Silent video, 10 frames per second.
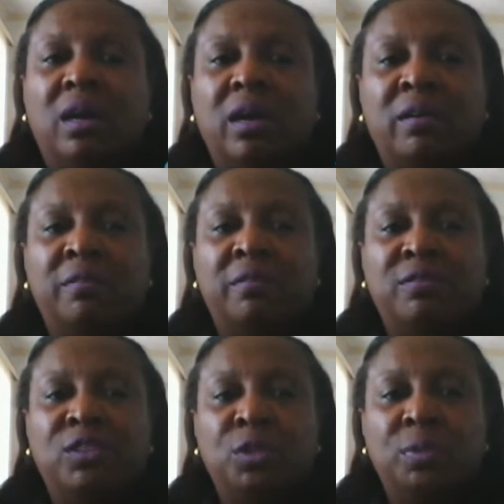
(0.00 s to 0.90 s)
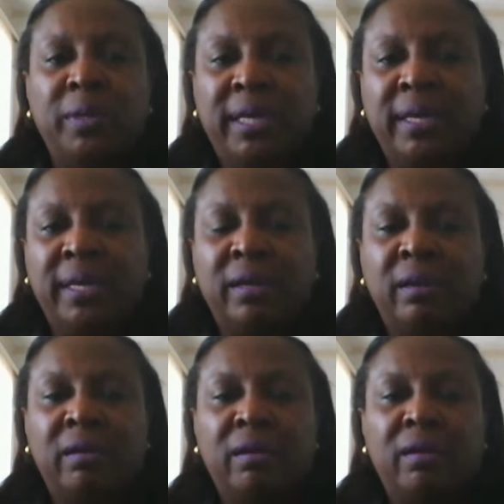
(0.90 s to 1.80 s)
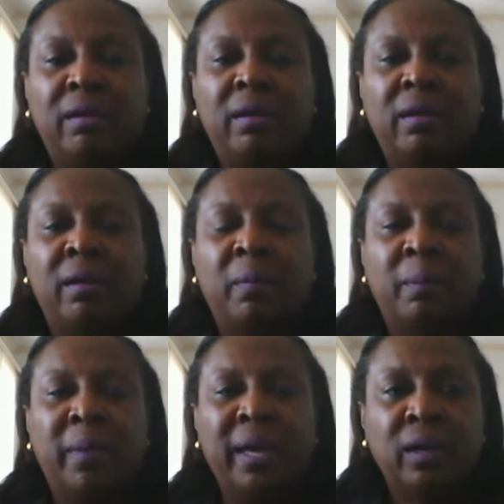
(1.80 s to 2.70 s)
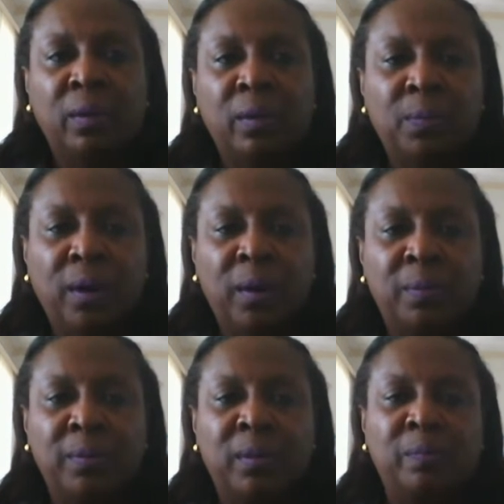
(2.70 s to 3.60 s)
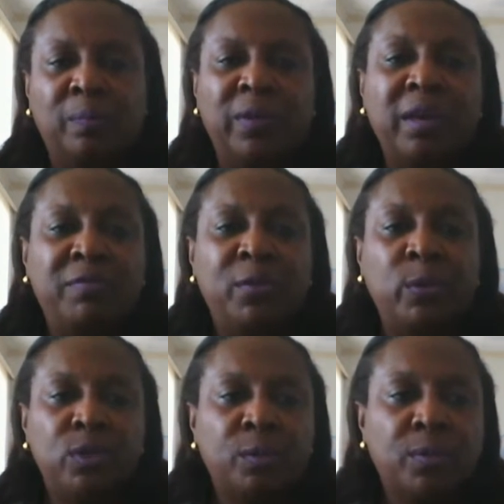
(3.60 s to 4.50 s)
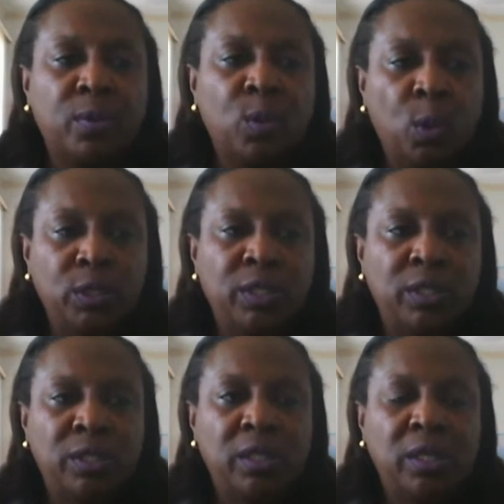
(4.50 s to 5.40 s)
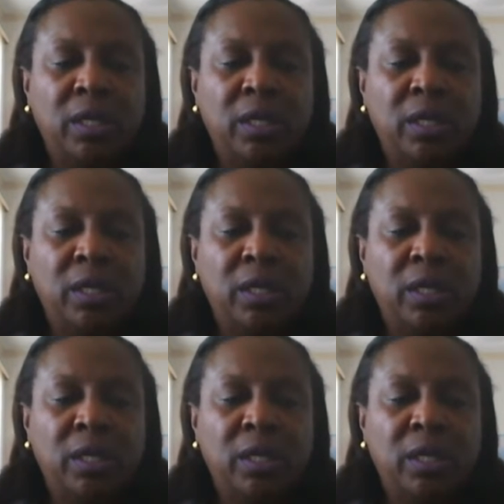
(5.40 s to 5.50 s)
of treating a medical problem, if you took precaution,